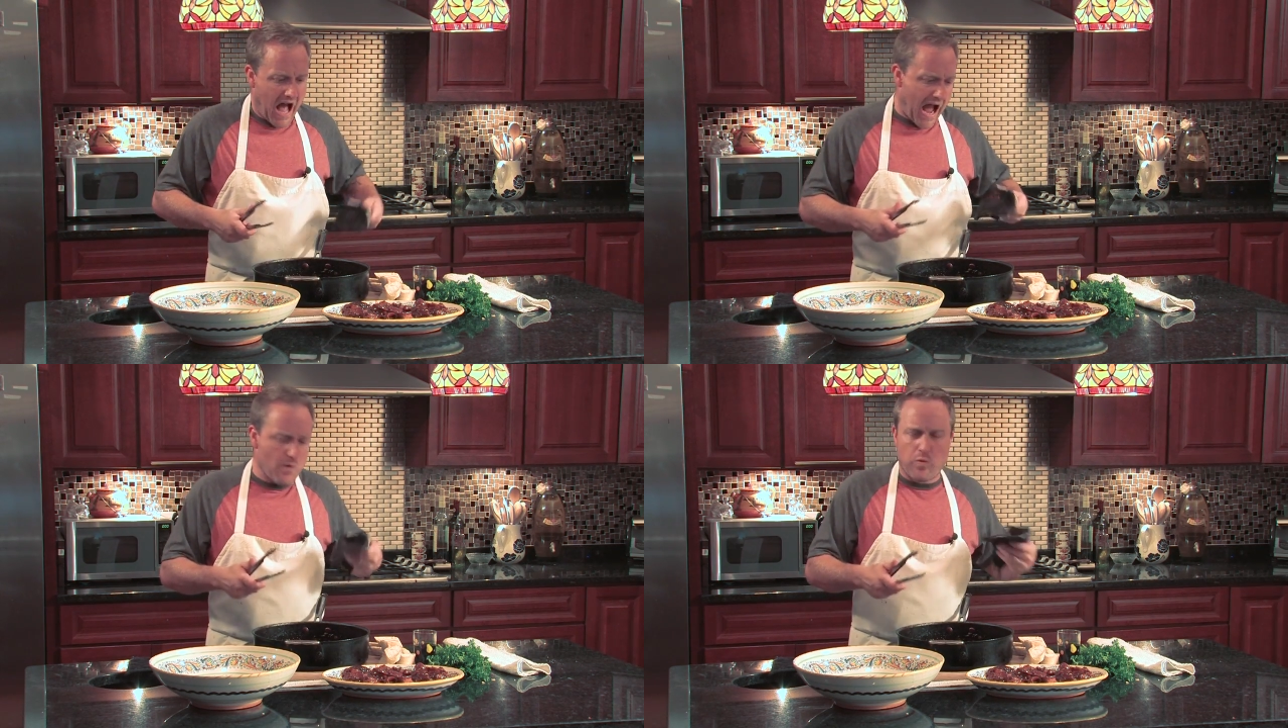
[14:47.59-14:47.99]

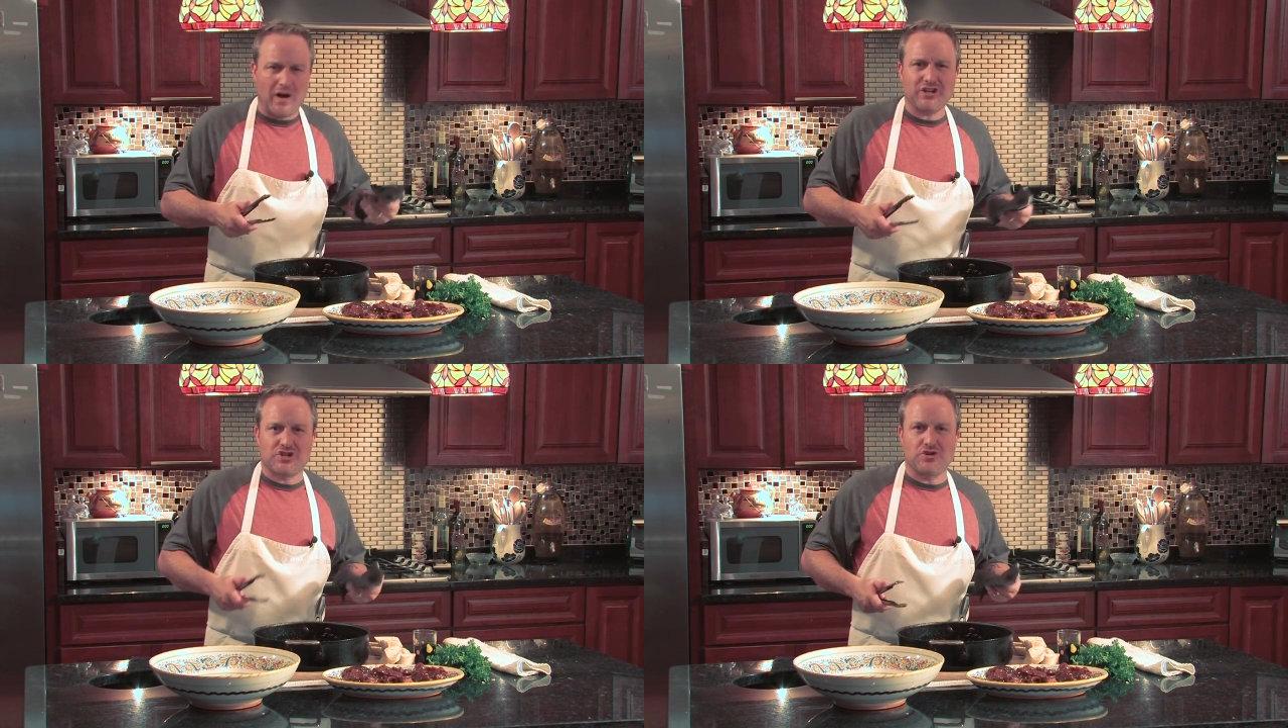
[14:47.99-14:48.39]
I
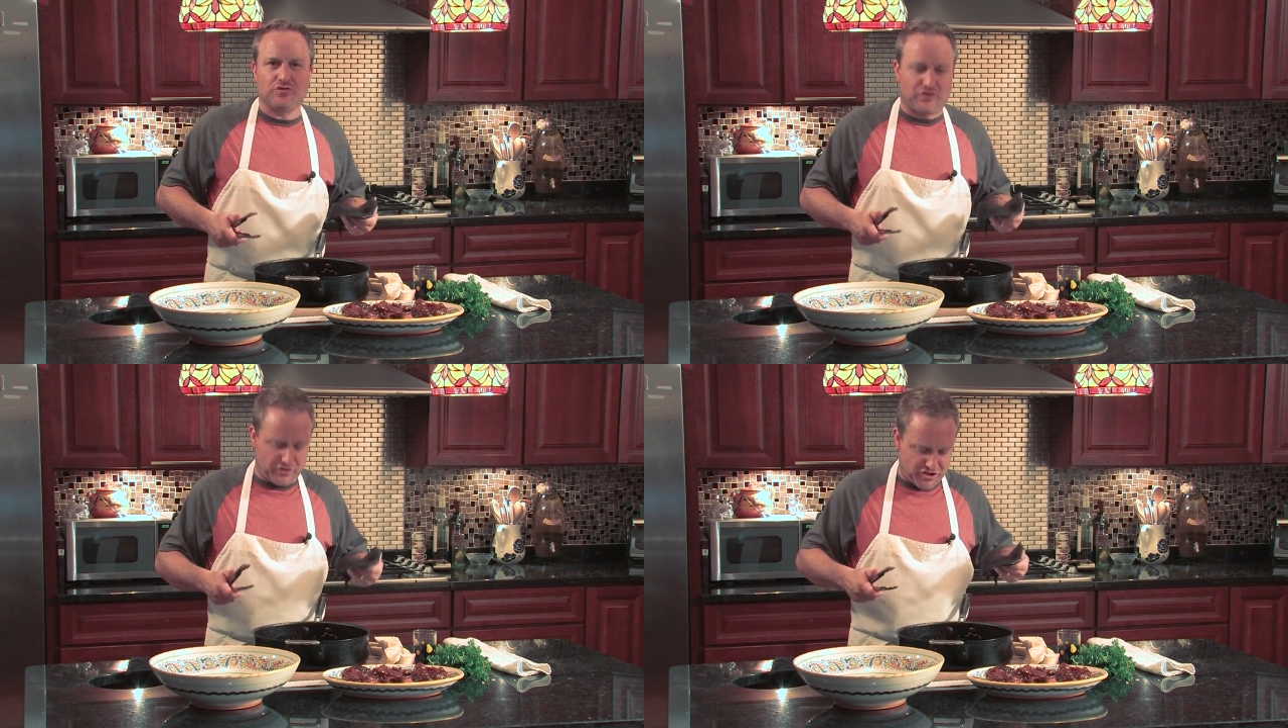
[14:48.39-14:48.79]
want
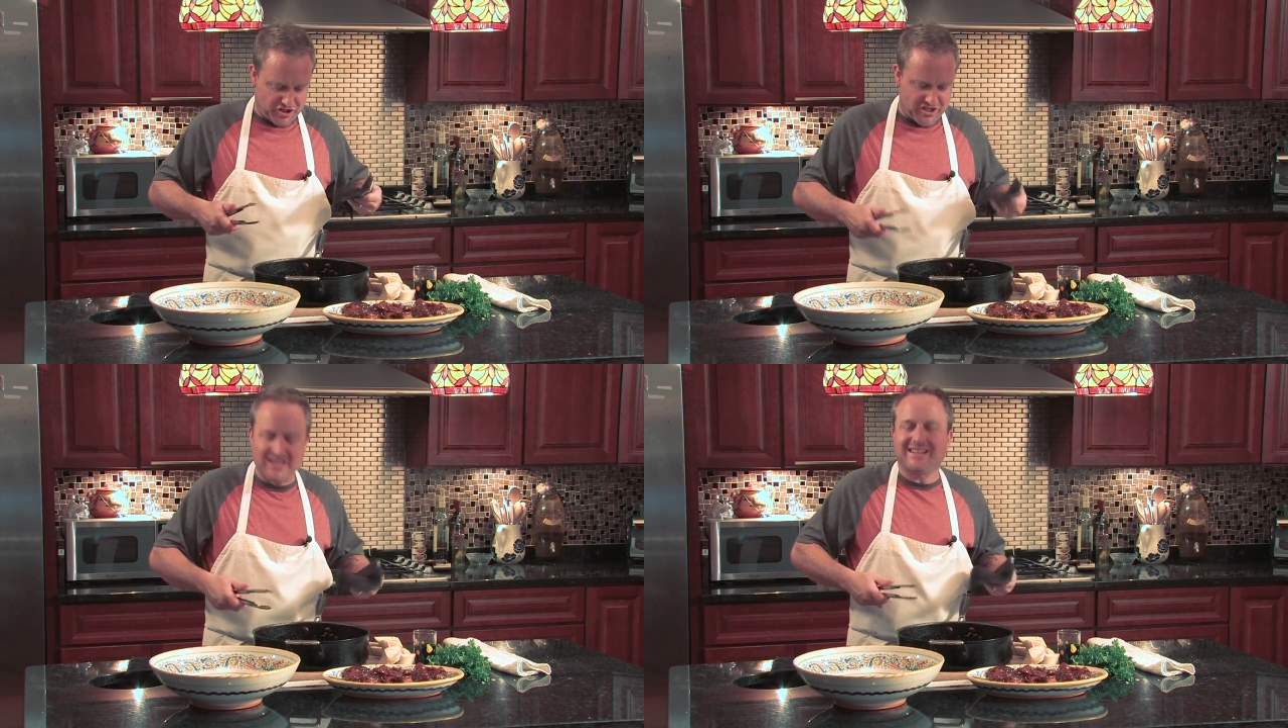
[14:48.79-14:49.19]
you to
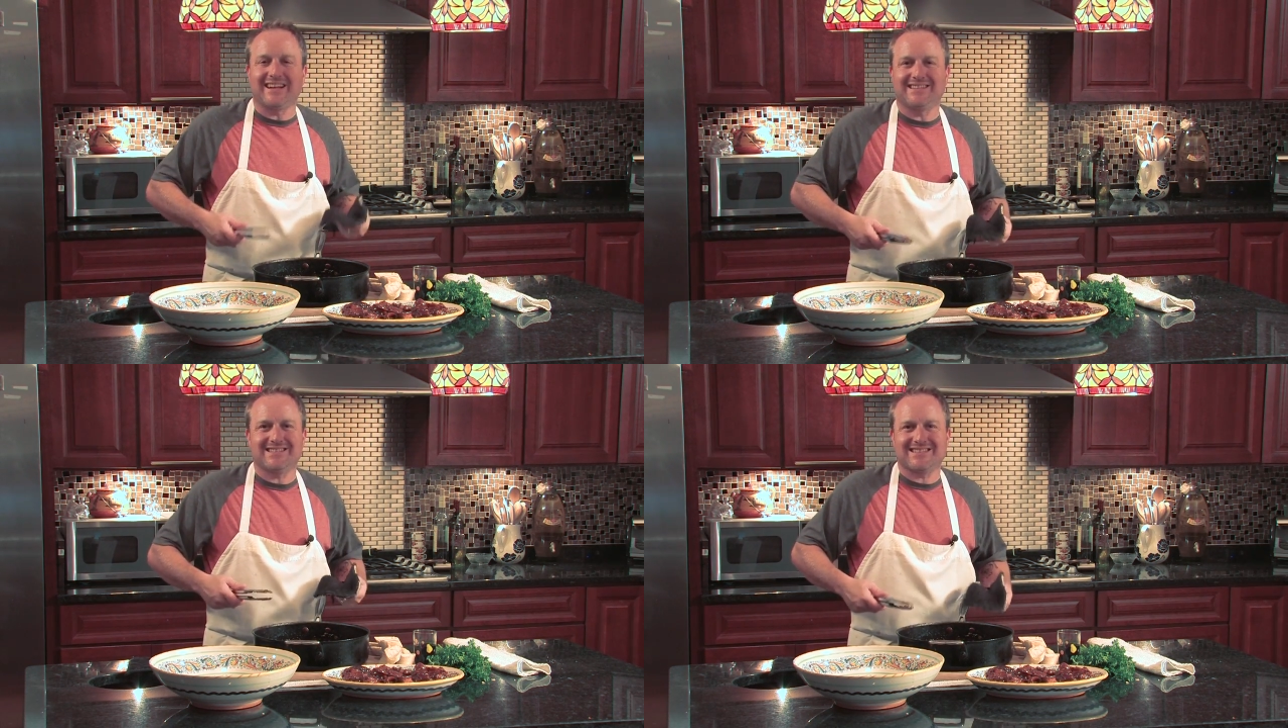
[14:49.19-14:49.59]
see
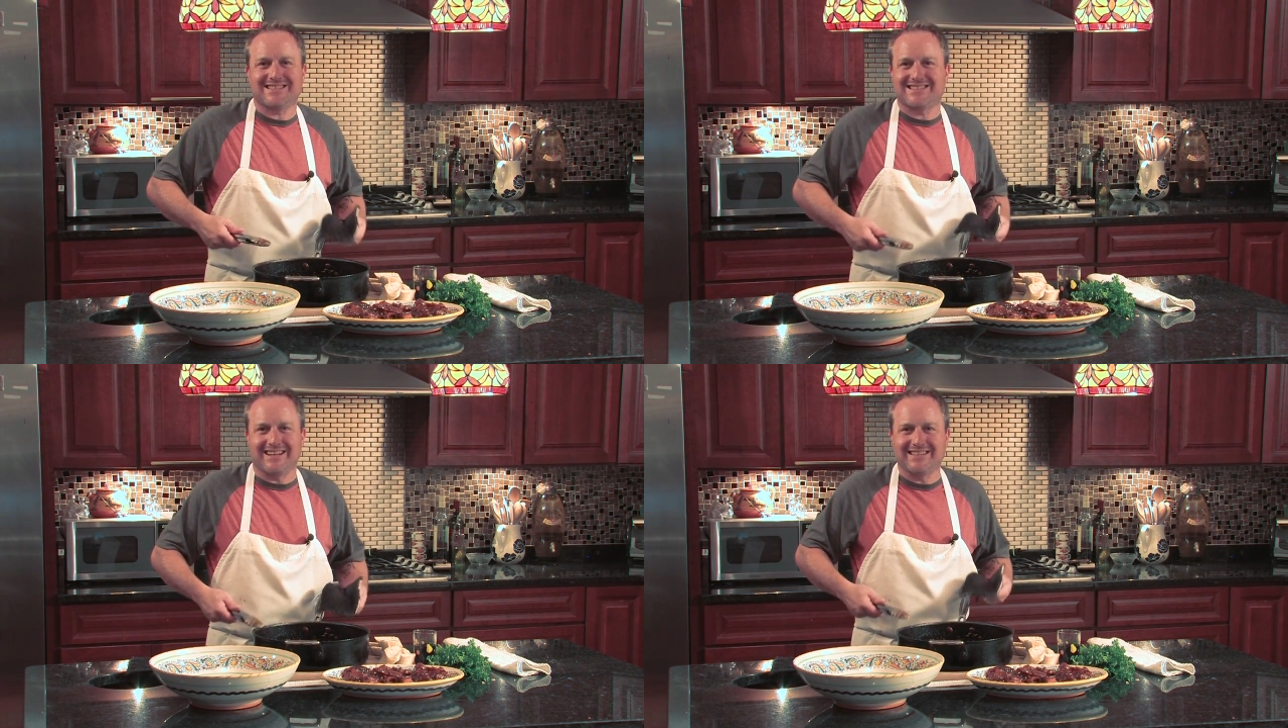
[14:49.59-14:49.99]
that this
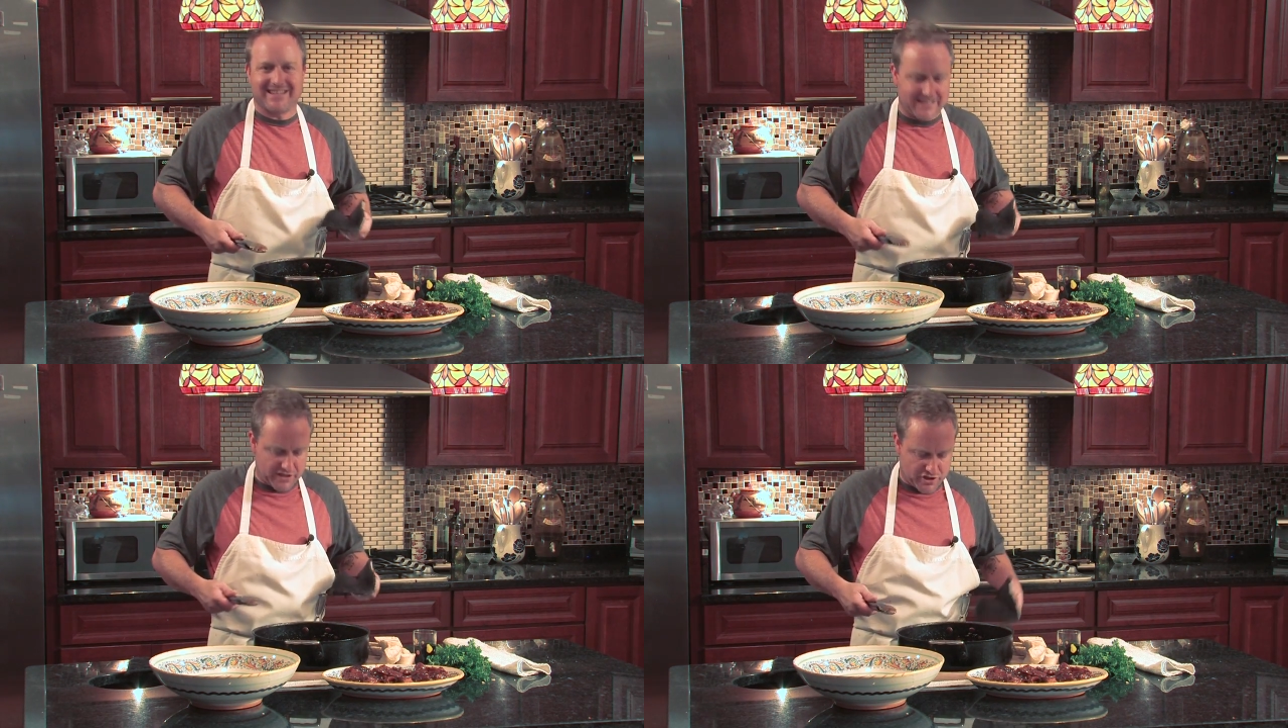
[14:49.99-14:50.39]
is
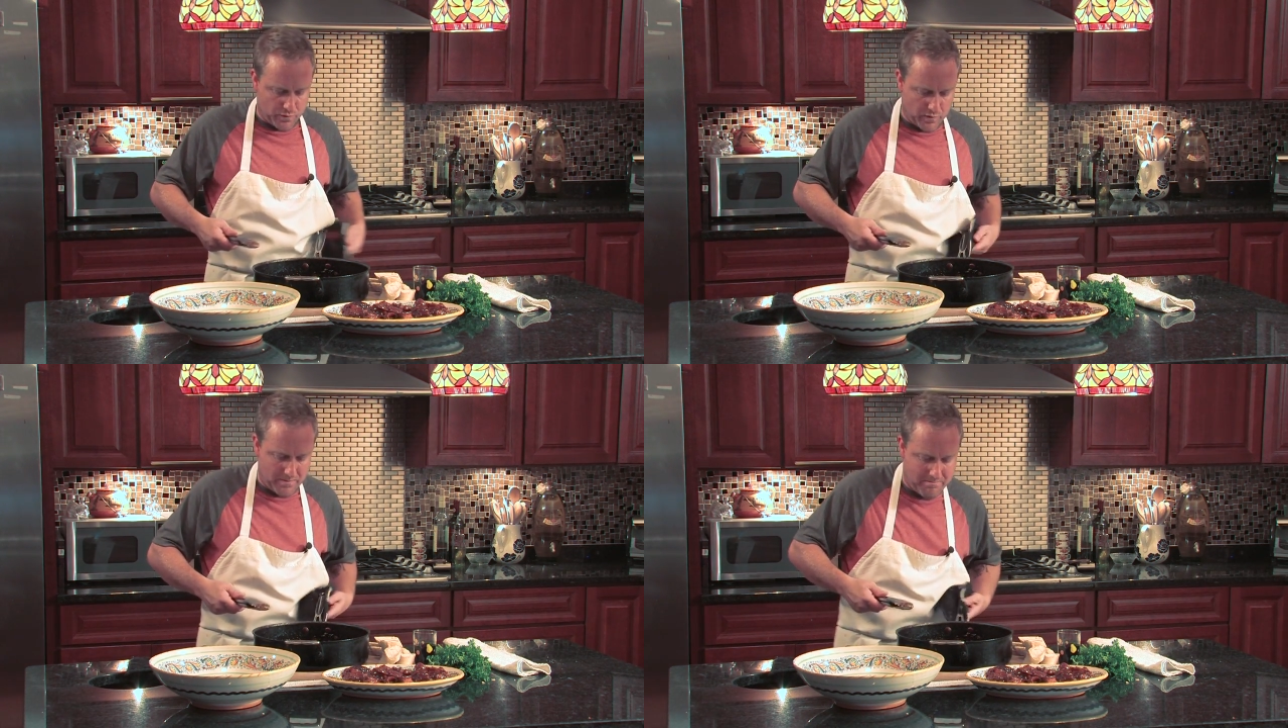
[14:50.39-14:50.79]
something that you would